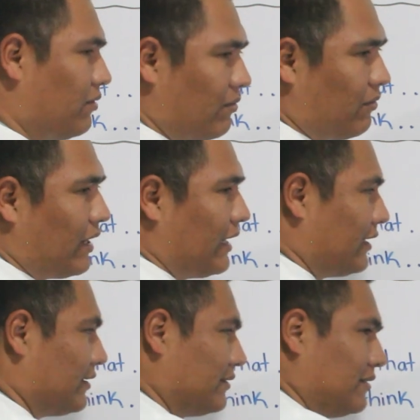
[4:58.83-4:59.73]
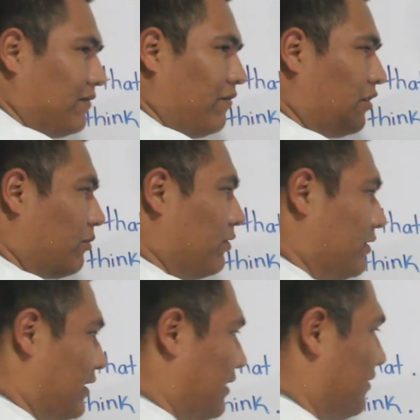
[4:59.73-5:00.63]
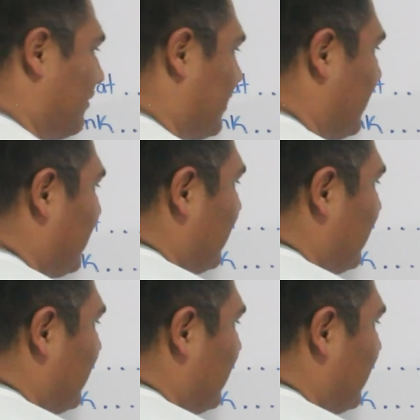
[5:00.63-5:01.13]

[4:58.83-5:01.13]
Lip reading: write a formal thing, okay?